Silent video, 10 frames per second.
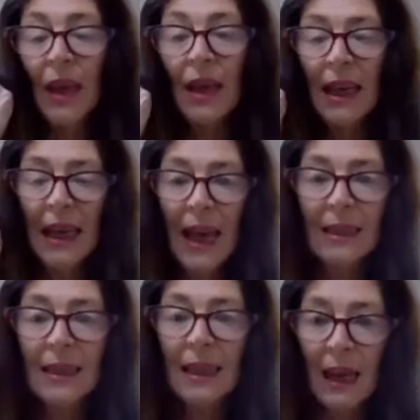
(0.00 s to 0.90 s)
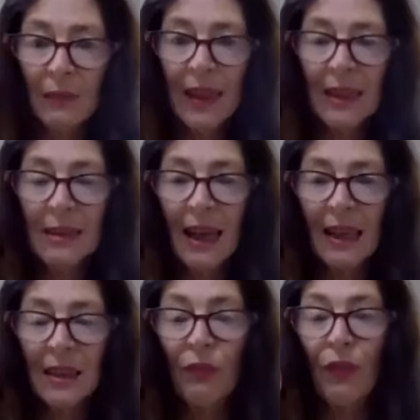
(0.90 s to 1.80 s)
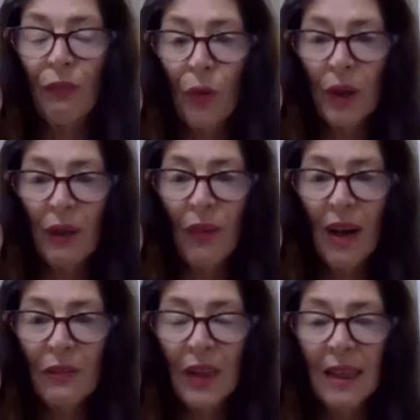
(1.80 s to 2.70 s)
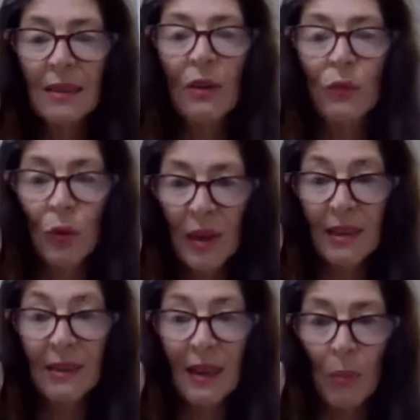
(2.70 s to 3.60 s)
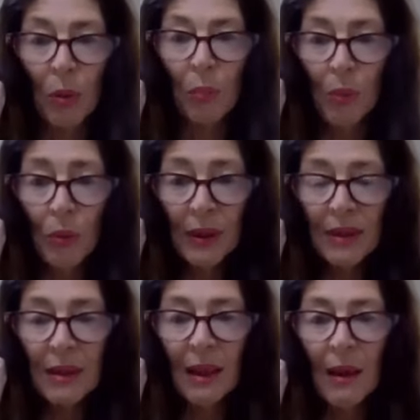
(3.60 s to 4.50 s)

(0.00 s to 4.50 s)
He had to cover his ass for 45 years of doing the double books